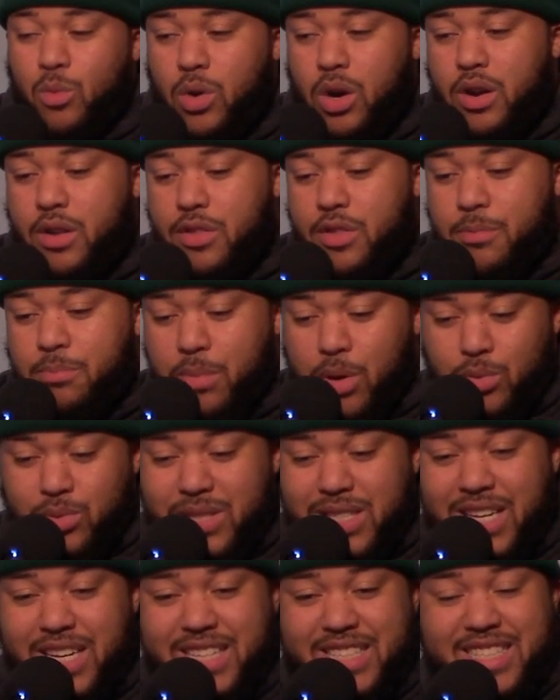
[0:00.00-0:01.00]
one of the
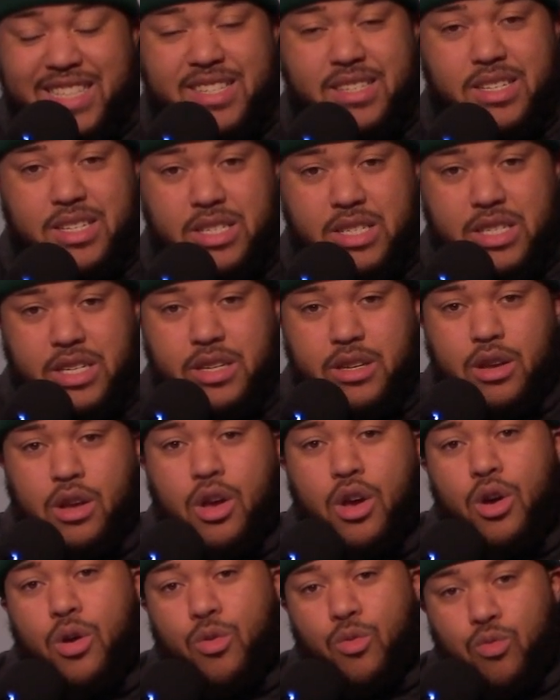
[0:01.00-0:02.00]
most consistent
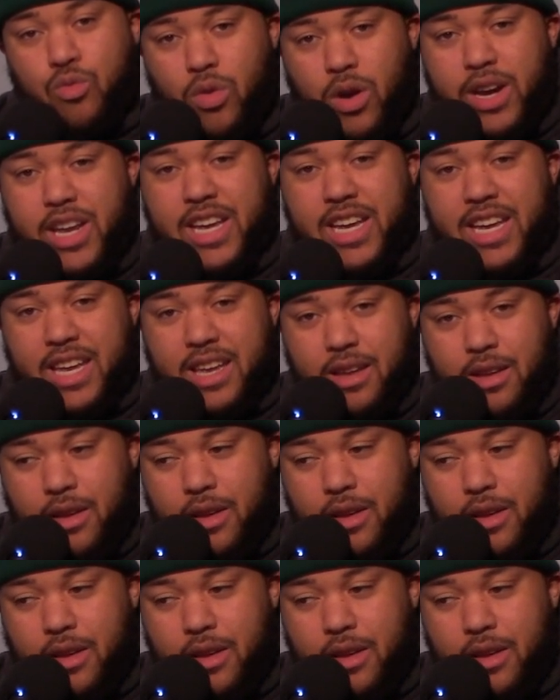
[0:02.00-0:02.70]
running